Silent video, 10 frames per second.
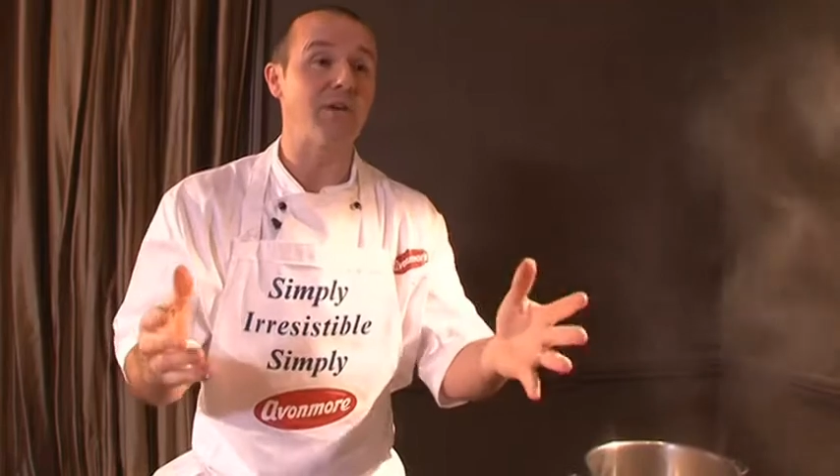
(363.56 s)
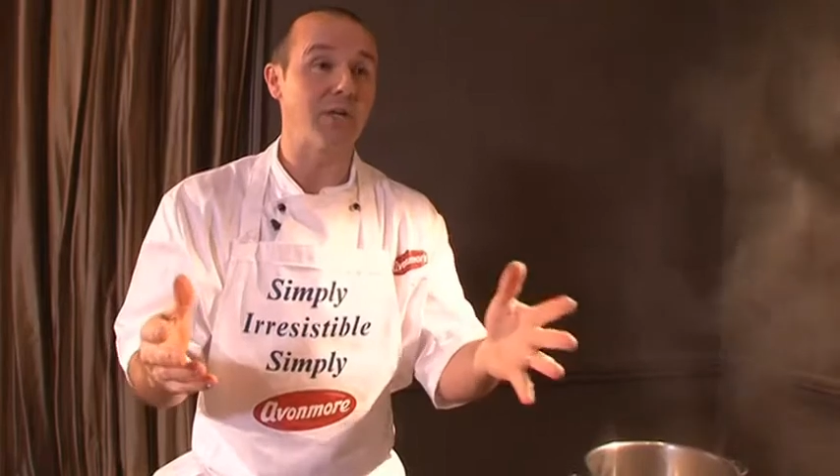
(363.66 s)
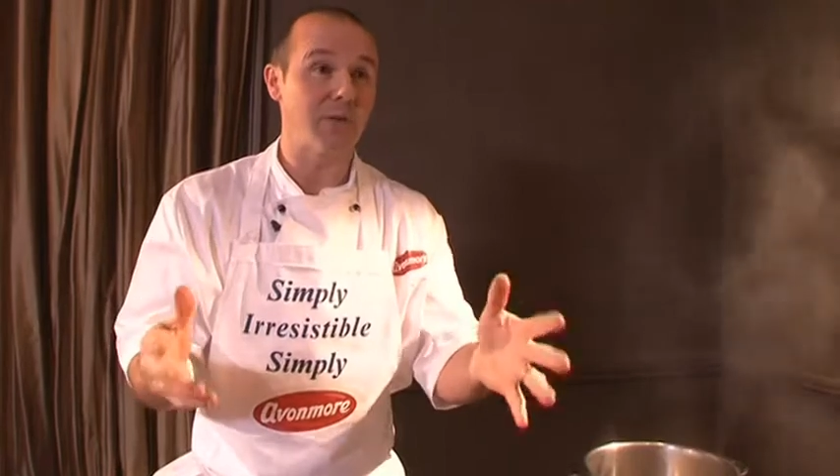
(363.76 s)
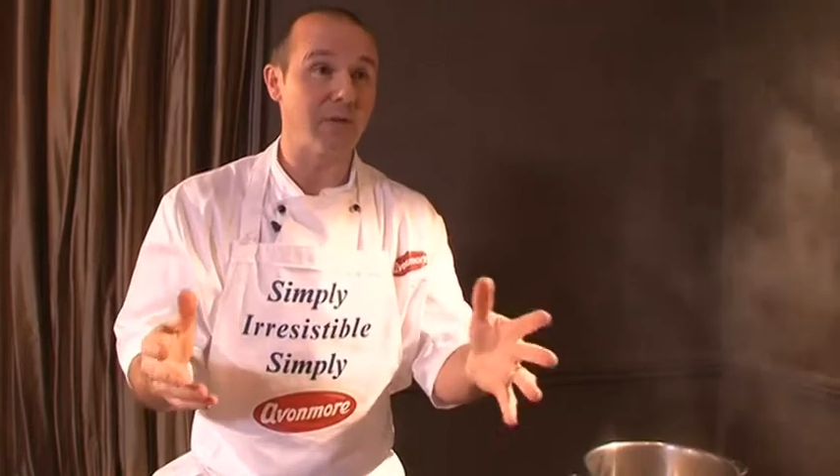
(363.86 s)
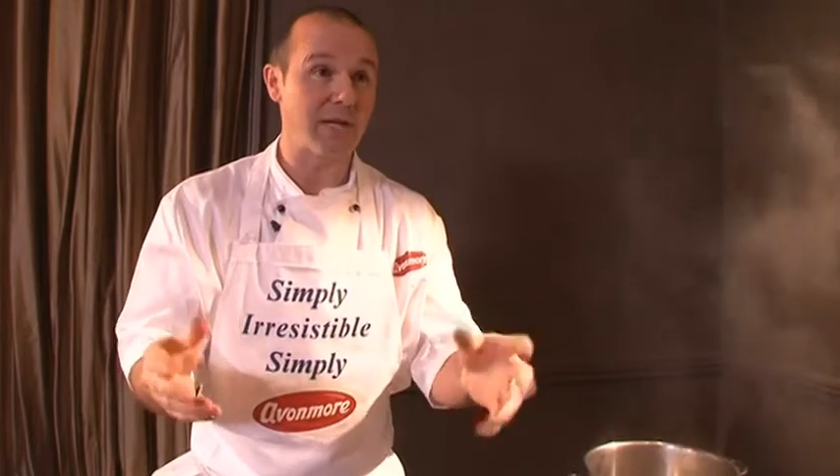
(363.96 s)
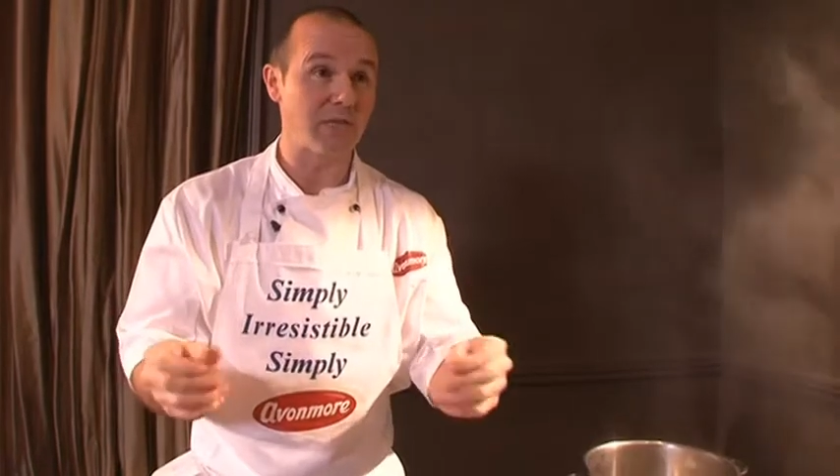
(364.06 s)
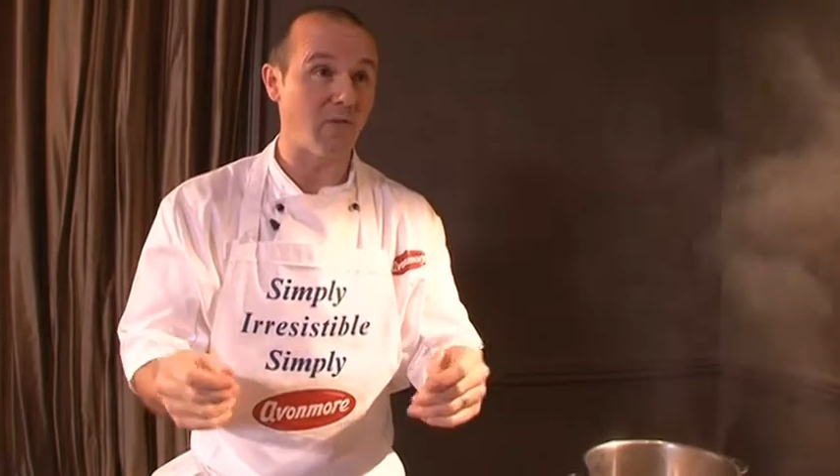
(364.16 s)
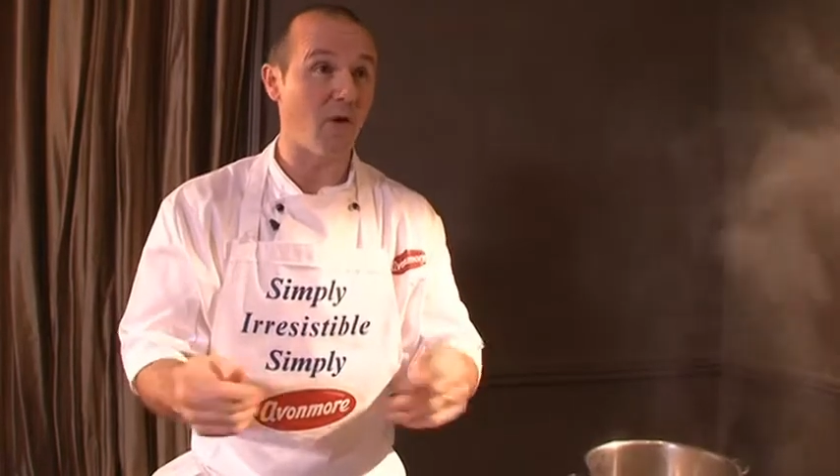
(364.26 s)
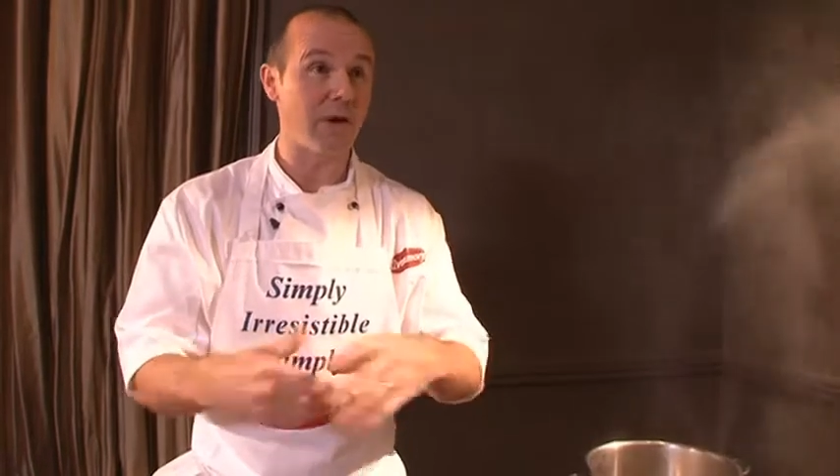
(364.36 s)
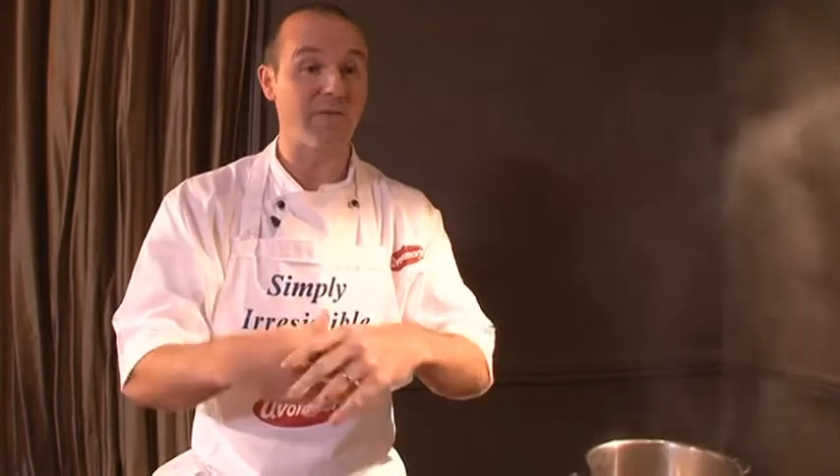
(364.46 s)
you're doing these
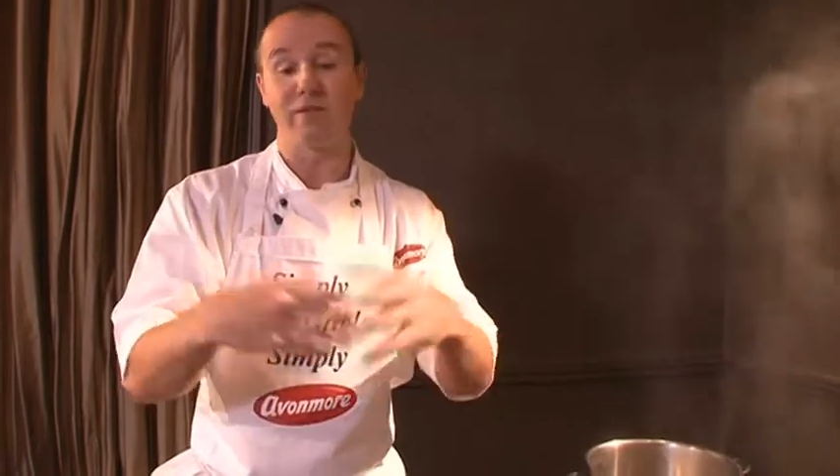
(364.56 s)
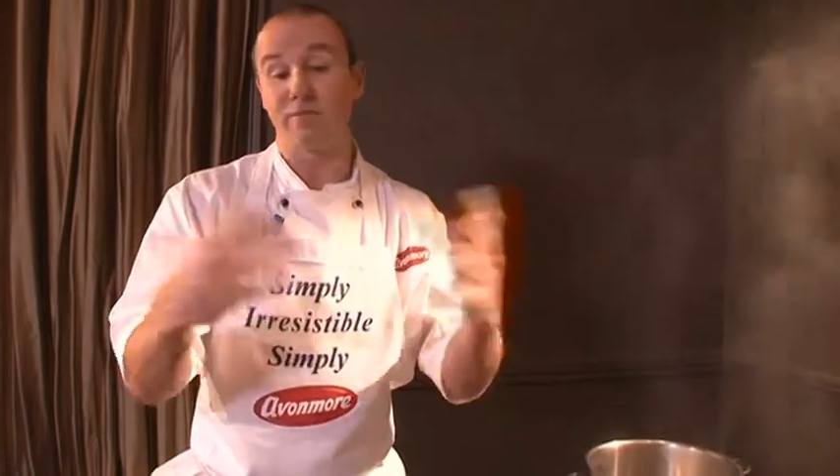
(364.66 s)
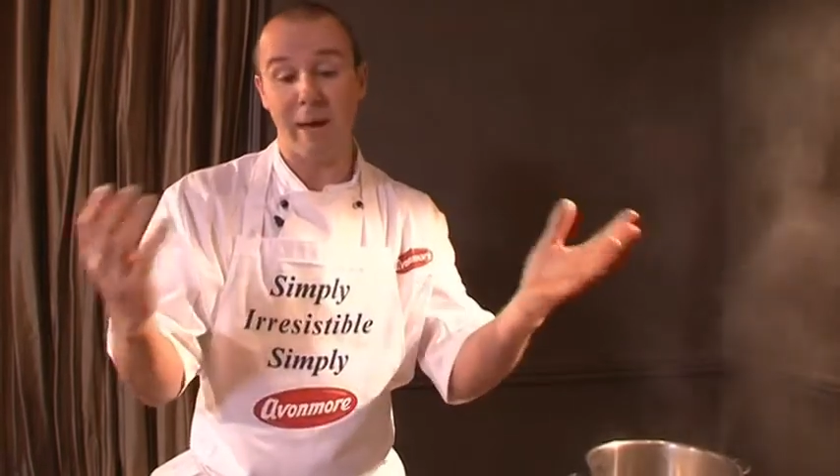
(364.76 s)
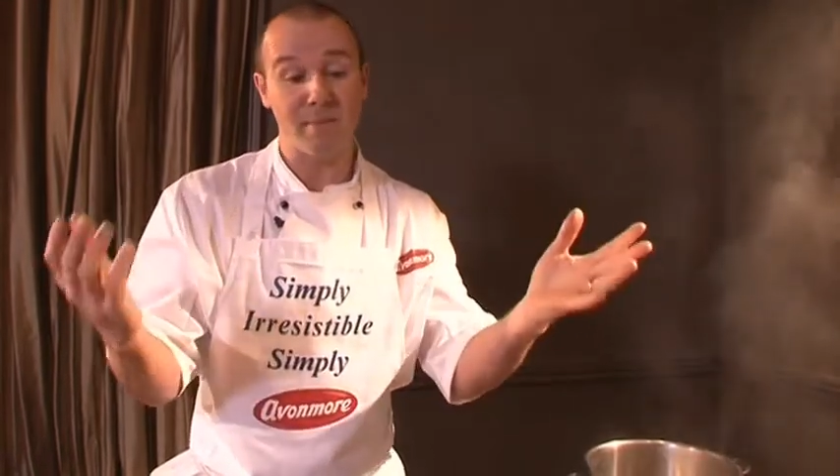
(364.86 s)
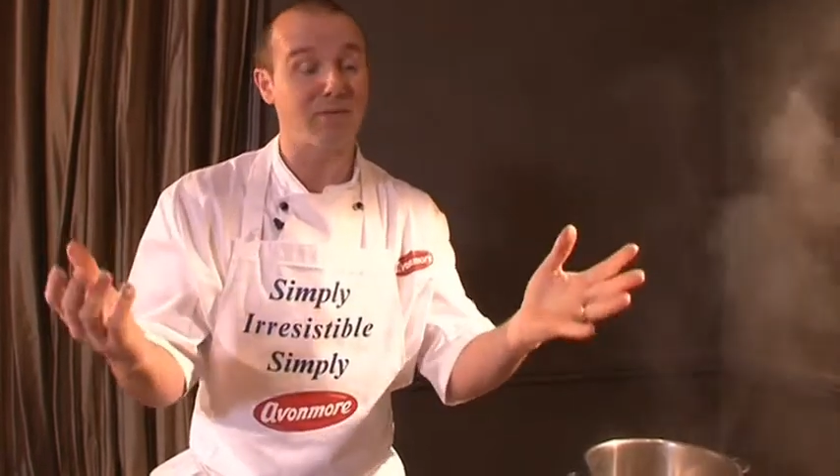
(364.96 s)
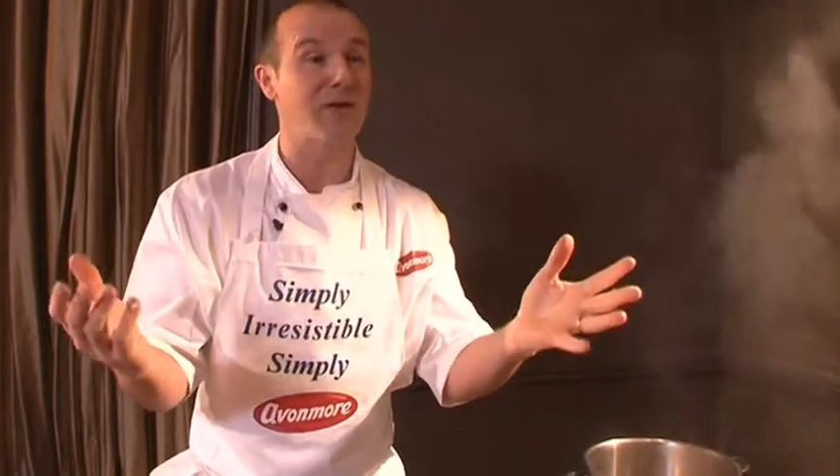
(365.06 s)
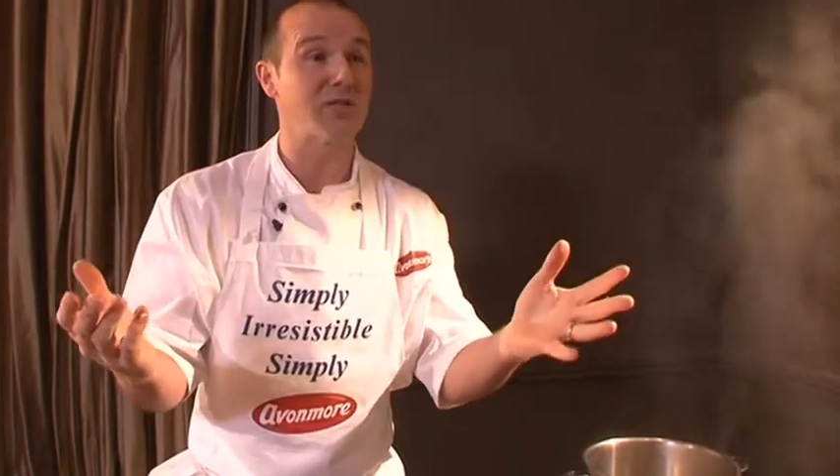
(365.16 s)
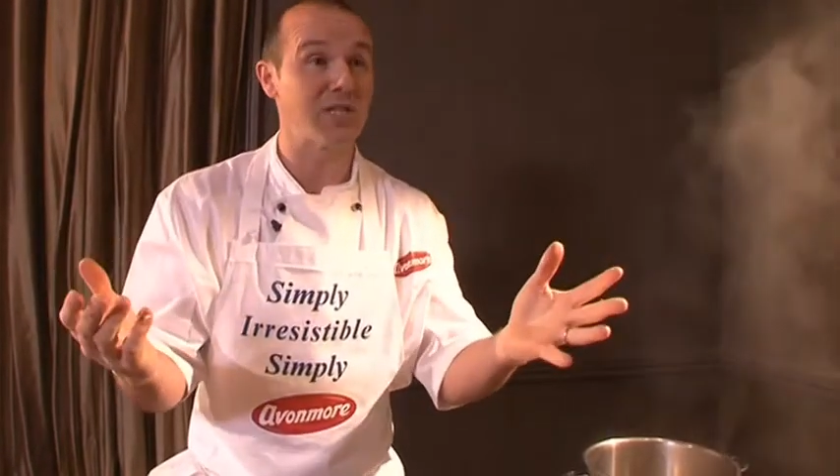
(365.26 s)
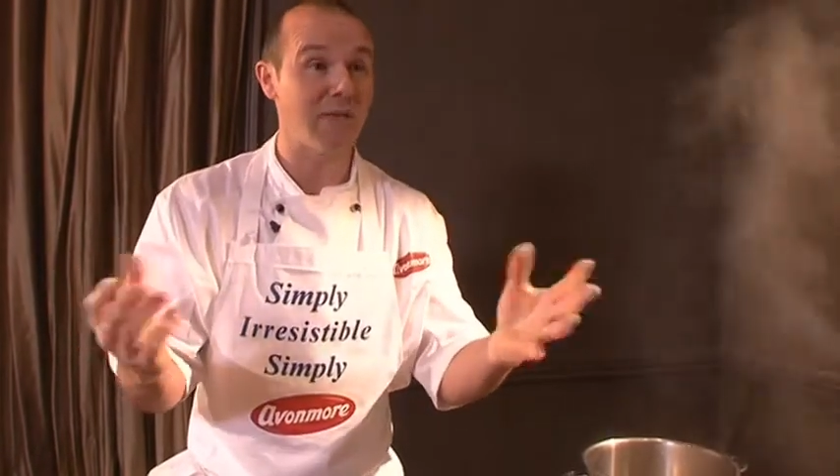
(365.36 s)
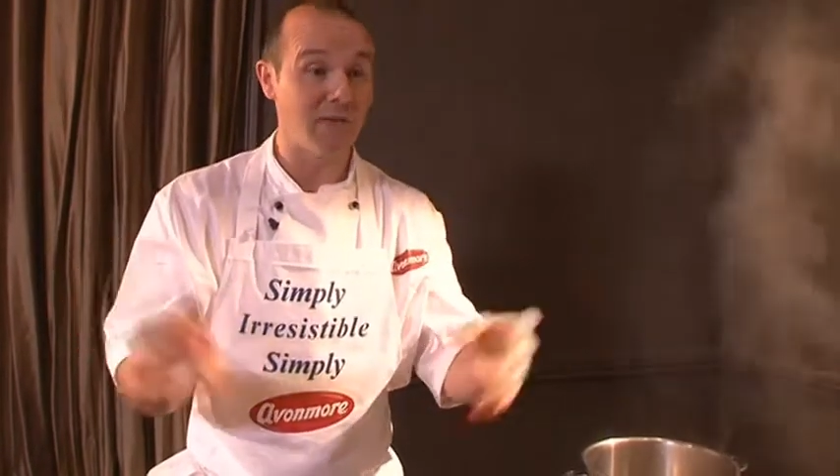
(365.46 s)
for, even if maybe it's for
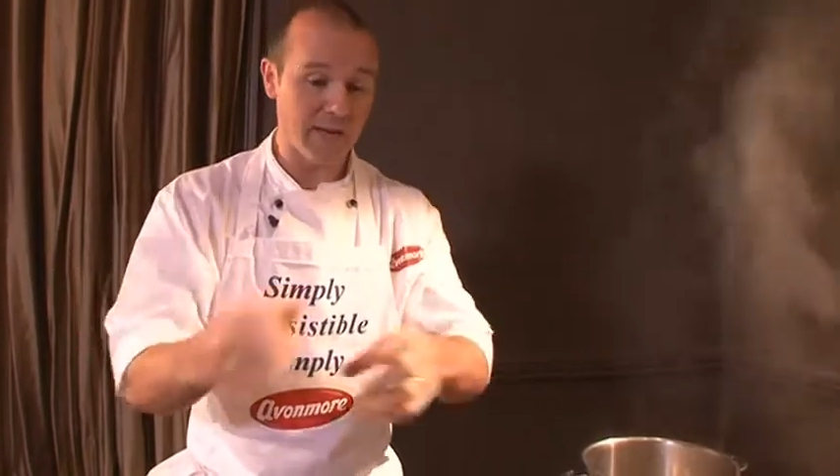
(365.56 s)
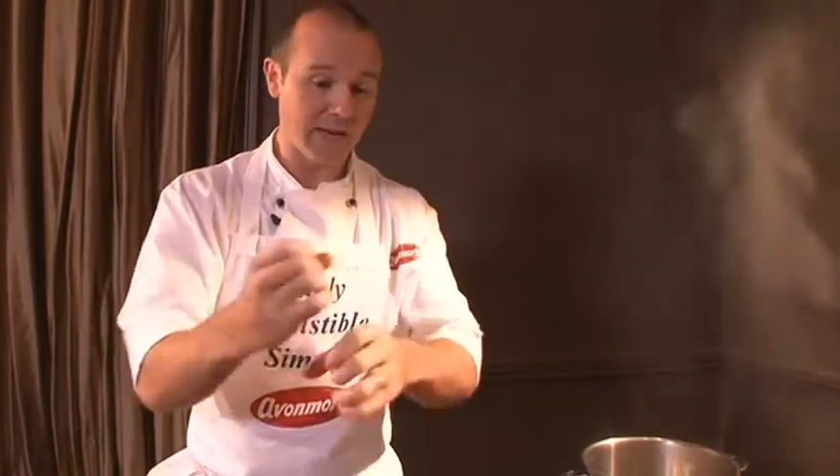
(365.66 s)
yourself.